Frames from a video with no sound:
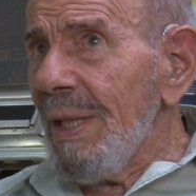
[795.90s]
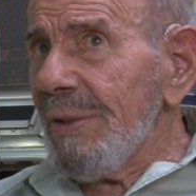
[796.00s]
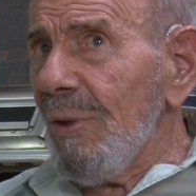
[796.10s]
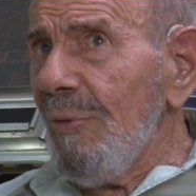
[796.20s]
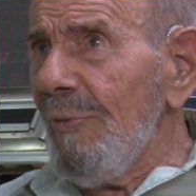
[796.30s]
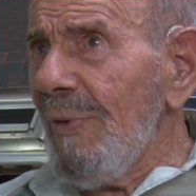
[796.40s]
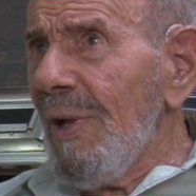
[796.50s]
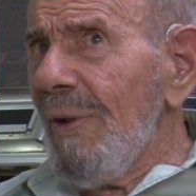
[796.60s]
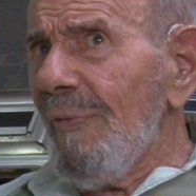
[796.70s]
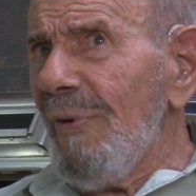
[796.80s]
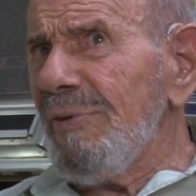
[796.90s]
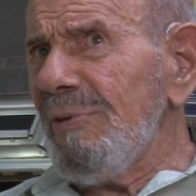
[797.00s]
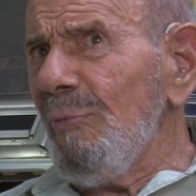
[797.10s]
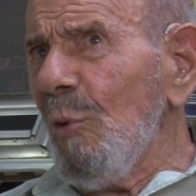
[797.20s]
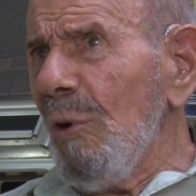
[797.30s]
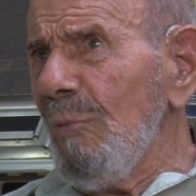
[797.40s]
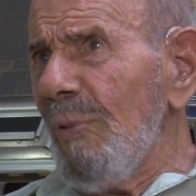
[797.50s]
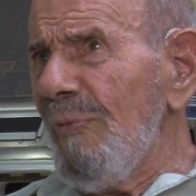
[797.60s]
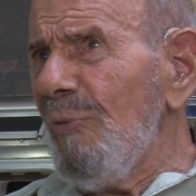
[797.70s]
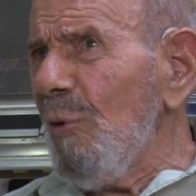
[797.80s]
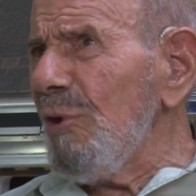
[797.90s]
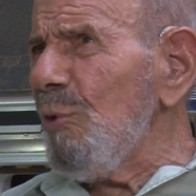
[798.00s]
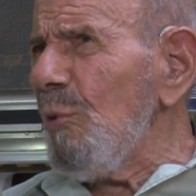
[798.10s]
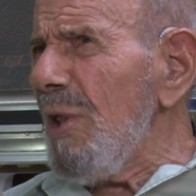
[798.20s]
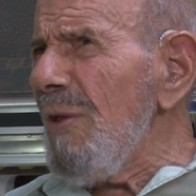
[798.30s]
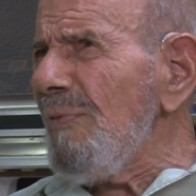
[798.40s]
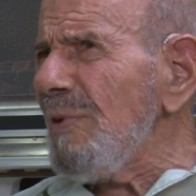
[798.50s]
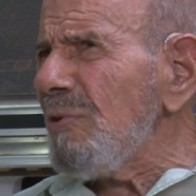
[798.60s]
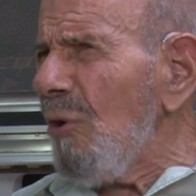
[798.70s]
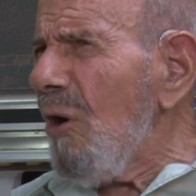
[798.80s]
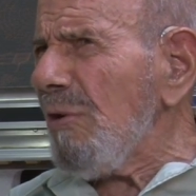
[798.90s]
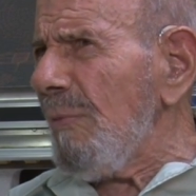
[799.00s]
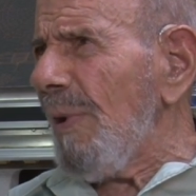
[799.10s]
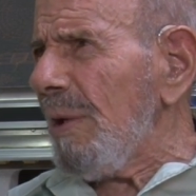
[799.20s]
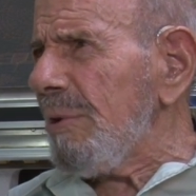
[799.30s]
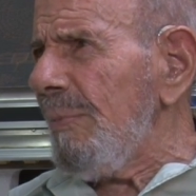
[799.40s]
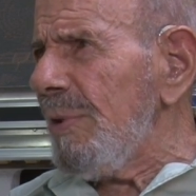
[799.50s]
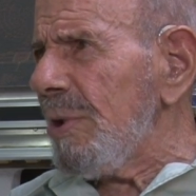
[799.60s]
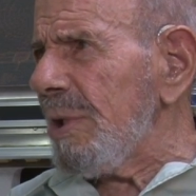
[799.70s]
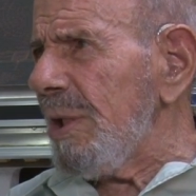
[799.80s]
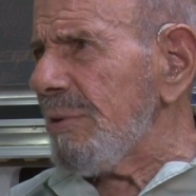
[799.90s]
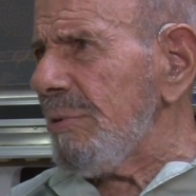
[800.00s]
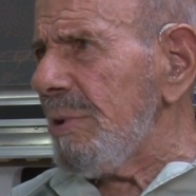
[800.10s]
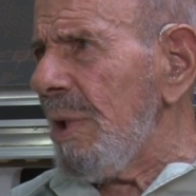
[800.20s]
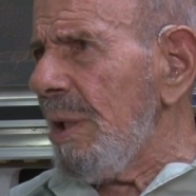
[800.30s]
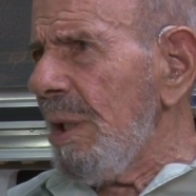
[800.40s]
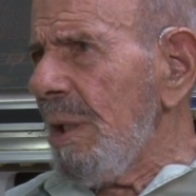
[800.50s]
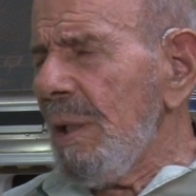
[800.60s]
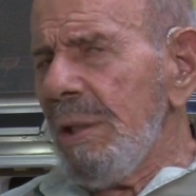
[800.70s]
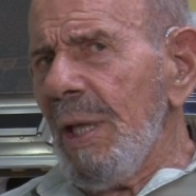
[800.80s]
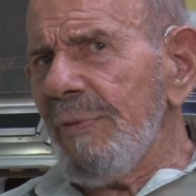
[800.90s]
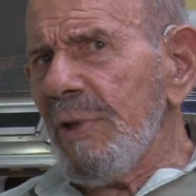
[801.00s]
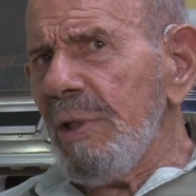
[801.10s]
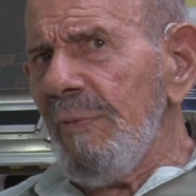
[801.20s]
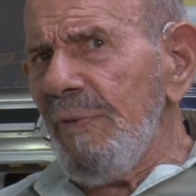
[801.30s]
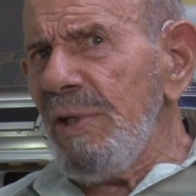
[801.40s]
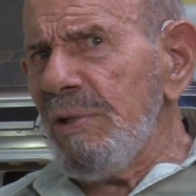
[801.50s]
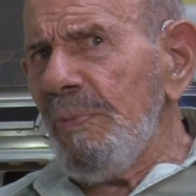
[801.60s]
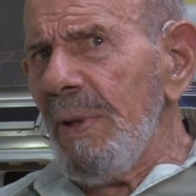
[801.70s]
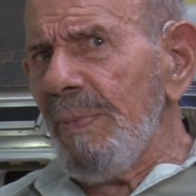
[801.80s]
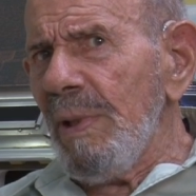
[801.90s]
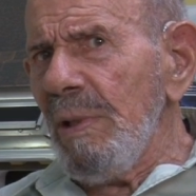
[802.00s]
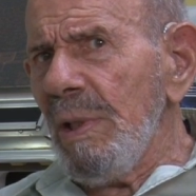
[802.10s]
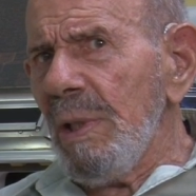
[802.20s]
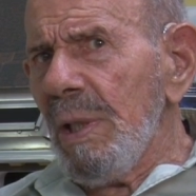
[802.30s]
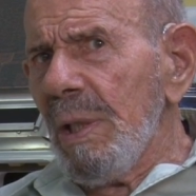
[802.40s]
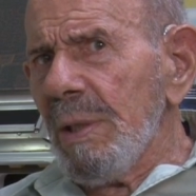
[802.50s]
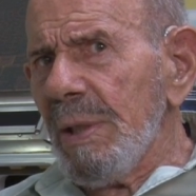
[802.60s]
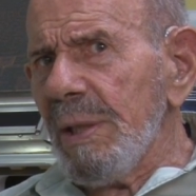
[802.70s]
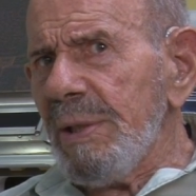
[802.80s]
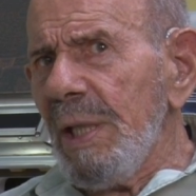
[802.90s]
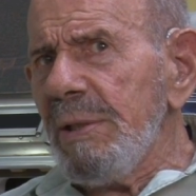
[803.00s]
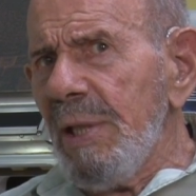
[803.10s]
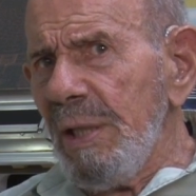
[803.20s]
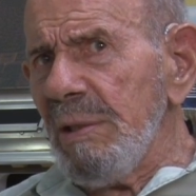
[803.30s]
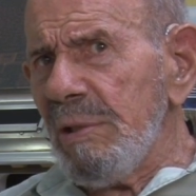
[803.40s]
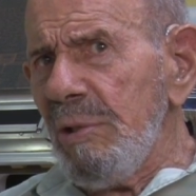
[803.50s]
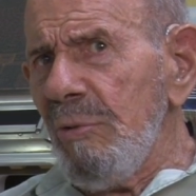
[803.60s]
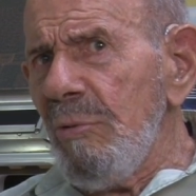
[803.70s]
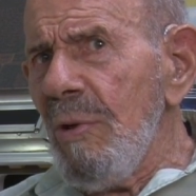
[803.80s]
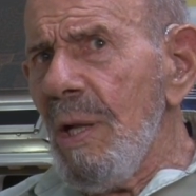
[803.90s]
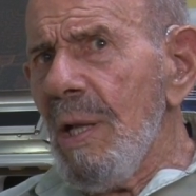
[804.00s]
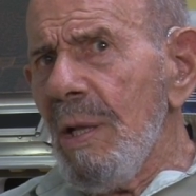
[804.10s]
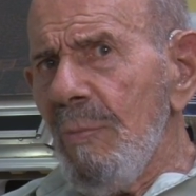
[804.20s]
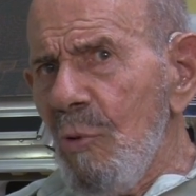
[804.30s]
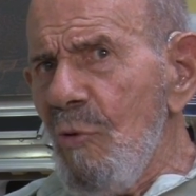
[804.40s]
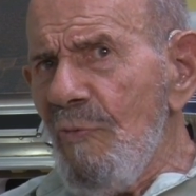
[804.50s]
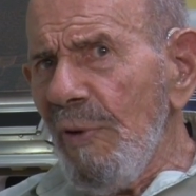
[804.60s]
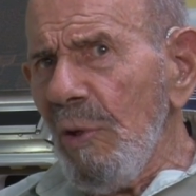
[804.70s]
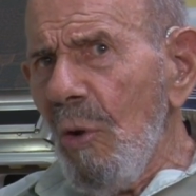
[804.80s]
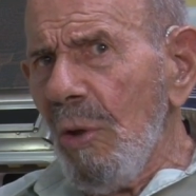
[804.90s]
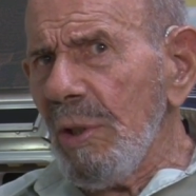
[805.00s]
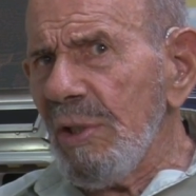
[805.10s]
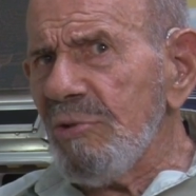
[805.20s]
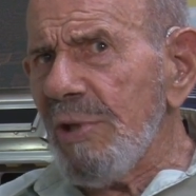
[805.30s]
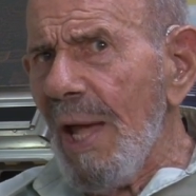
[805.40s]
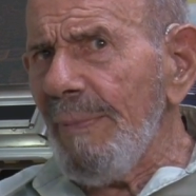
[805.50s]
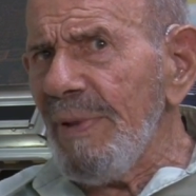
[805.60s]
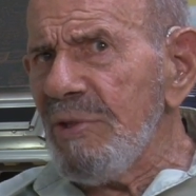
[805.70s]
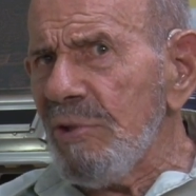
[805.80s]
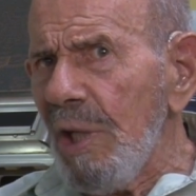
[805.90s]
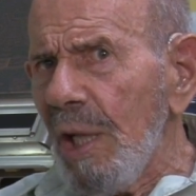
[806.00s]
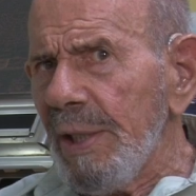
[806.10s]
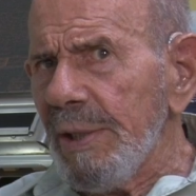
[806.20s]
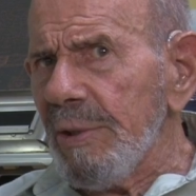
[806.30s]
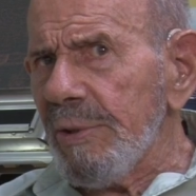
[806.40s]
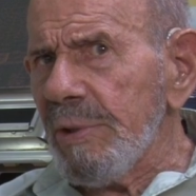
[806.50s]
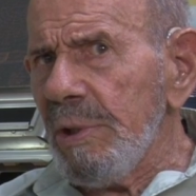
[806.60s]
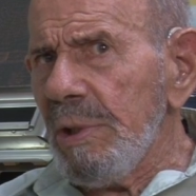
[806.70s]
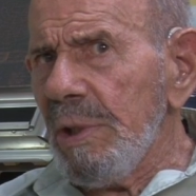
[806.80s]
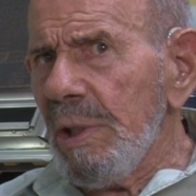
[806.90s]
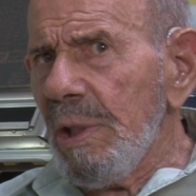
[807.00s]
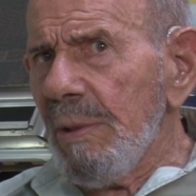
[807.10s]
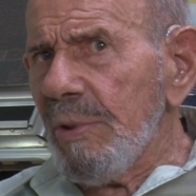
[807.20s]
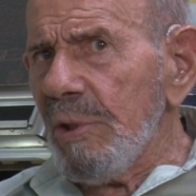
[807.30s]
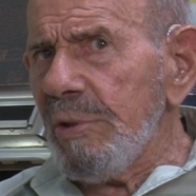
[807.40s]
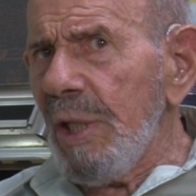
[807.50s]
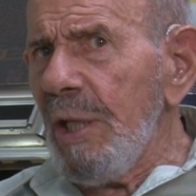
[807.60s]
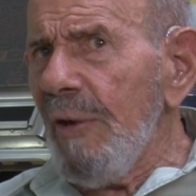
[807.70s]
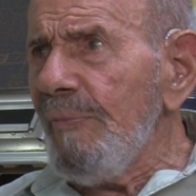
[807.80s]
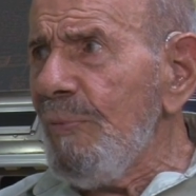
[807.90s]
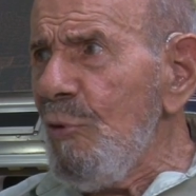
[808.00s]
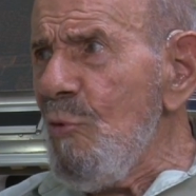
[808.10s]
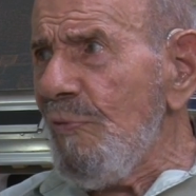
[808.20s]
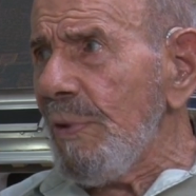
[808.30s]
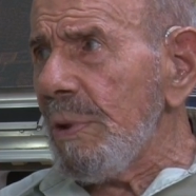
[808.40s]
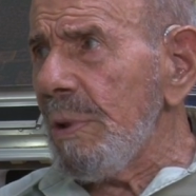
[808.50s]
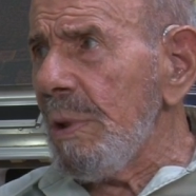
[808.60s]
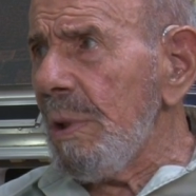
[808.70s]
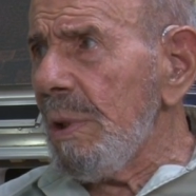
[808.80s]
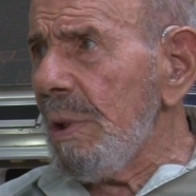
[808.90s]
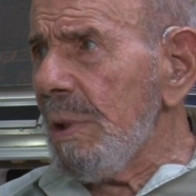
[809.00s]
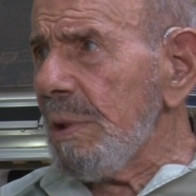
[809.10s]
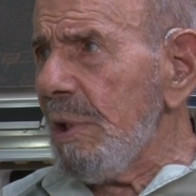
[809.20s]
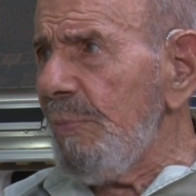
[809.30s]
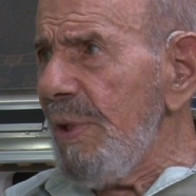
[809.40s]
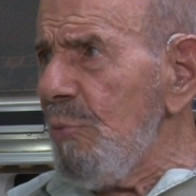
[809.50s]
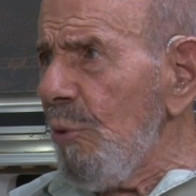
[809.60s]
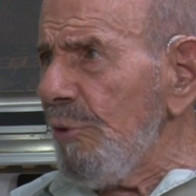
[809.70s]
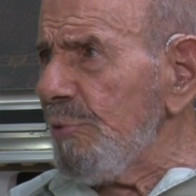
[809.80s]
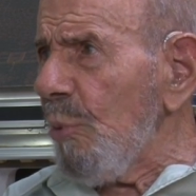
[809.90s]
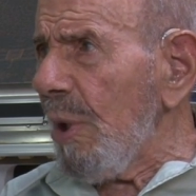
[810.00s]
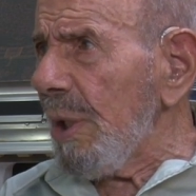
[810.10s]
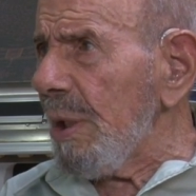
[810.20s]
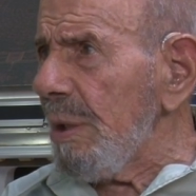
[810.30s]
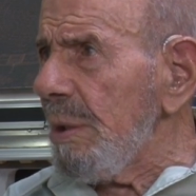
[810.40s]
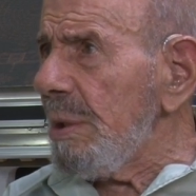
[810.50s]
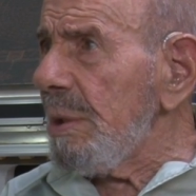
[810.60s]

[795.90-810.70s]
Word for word: So, first of all, before you even talk about communication, you have to convince people that they tend to move along established lines because they have proven to be worthwhile